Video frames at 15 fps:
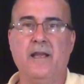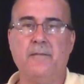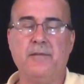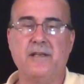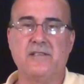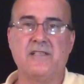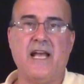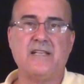
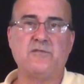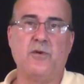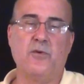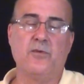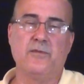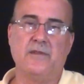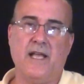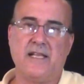Because
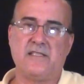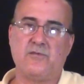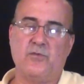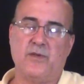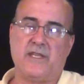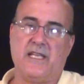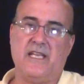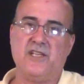that's
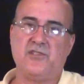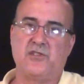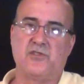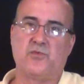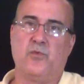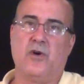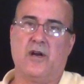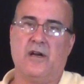what the issues
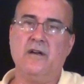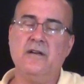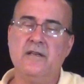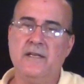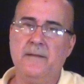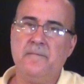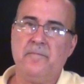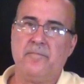were
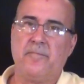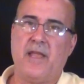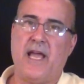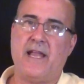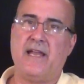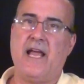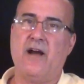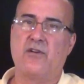
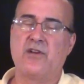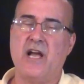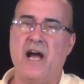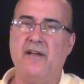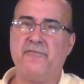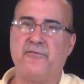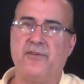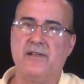at our
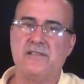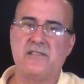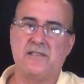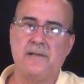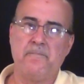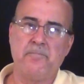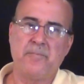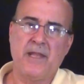conference,
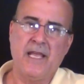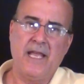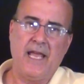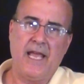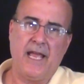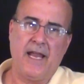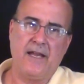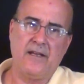
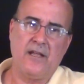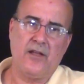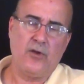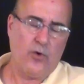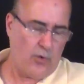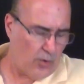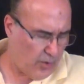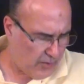and
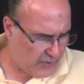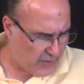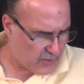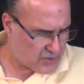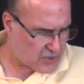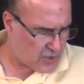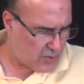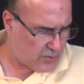all
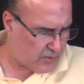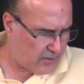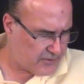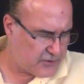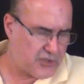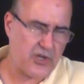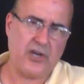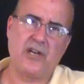those
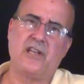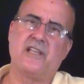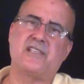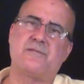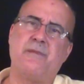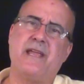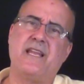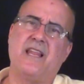so-called
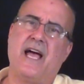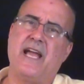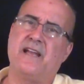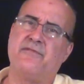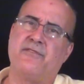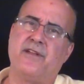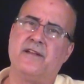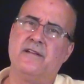journalists made light
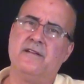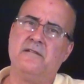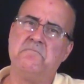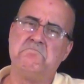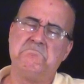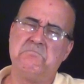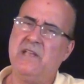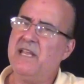of it.
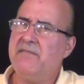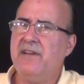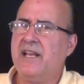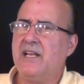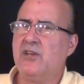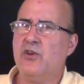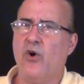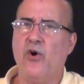Even
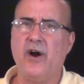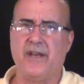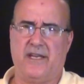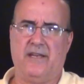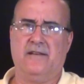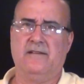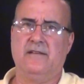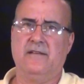ignored it.